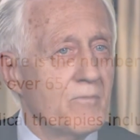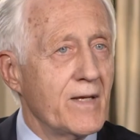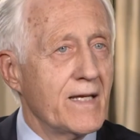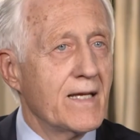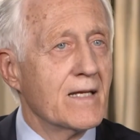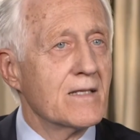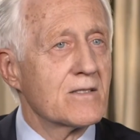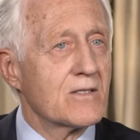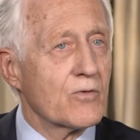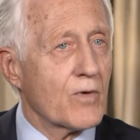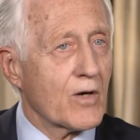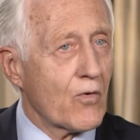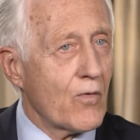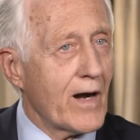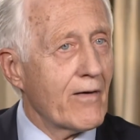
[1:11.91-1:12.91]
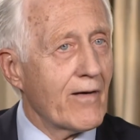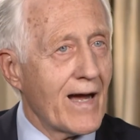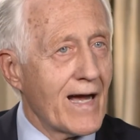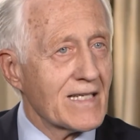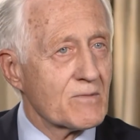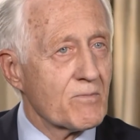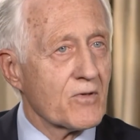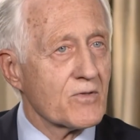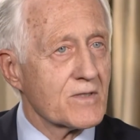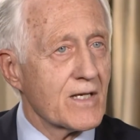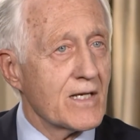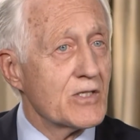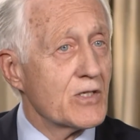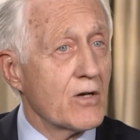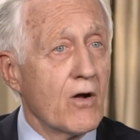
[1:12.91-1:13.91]
begins to require
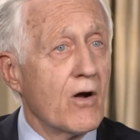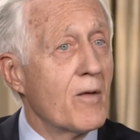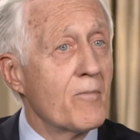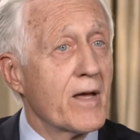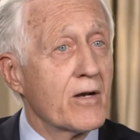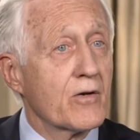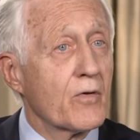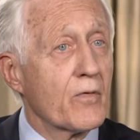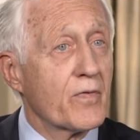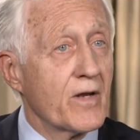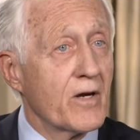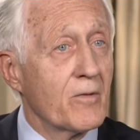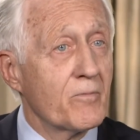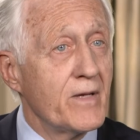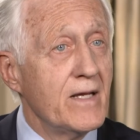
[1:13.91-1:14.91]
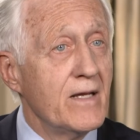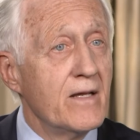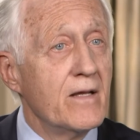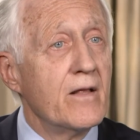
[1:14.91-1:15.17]
hospitalization on medical therapy,